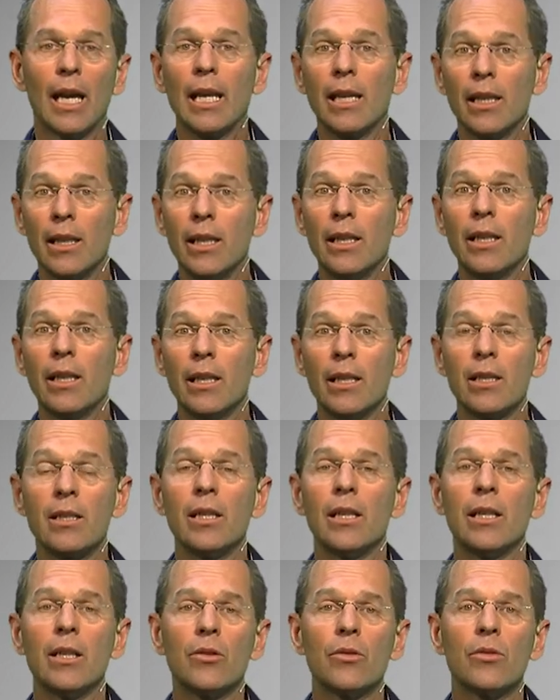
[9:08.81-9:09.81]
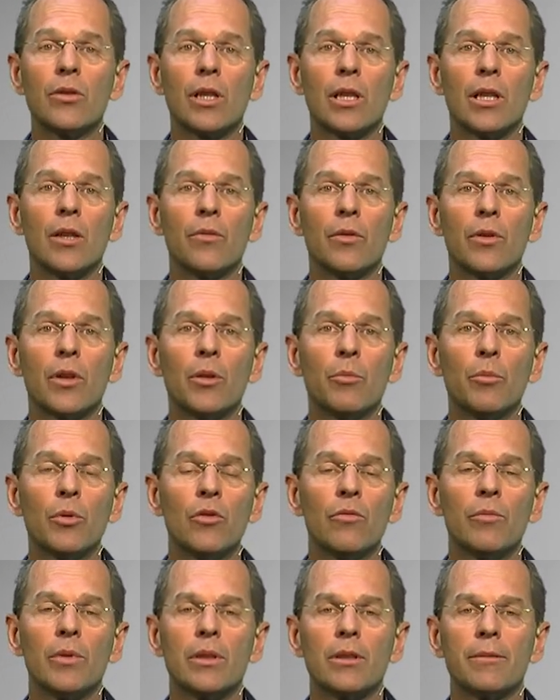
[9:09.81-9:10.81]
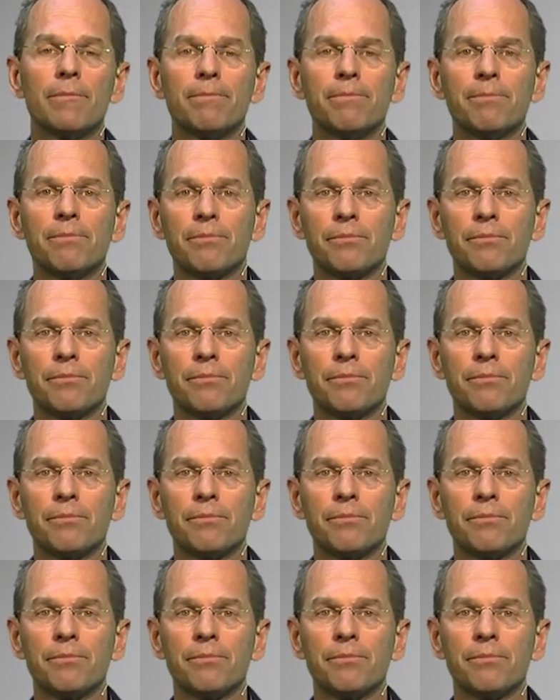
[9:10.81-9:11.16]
and is leading to significant improvement.